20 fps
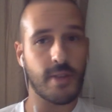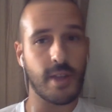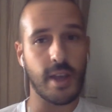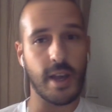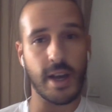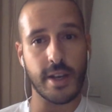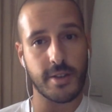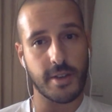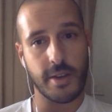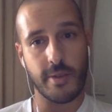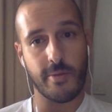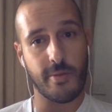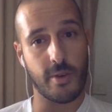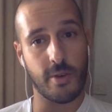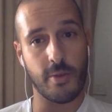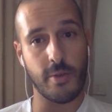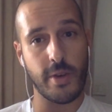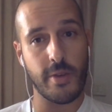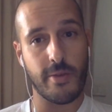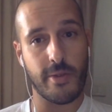they're asking
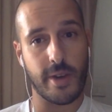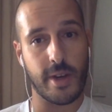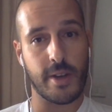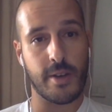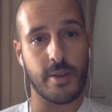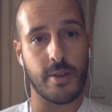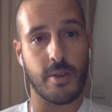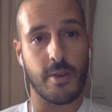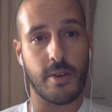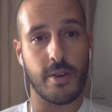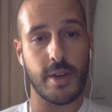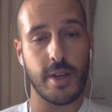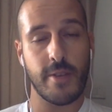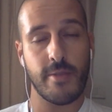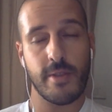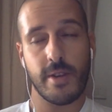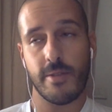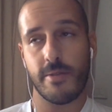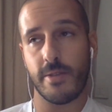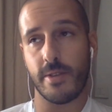for a refund, or
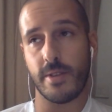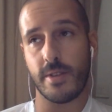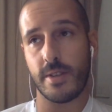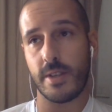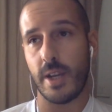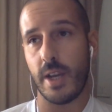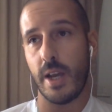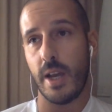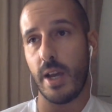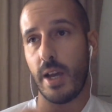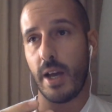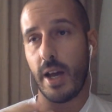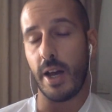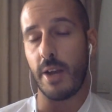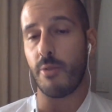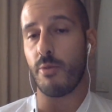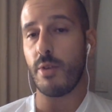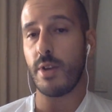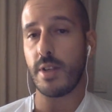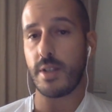even if it's
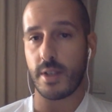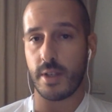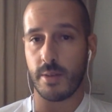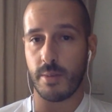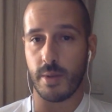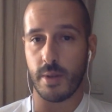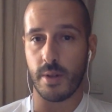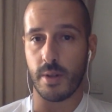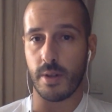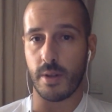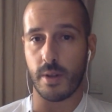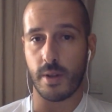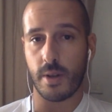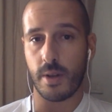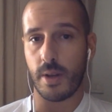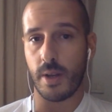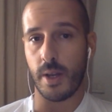unreasonable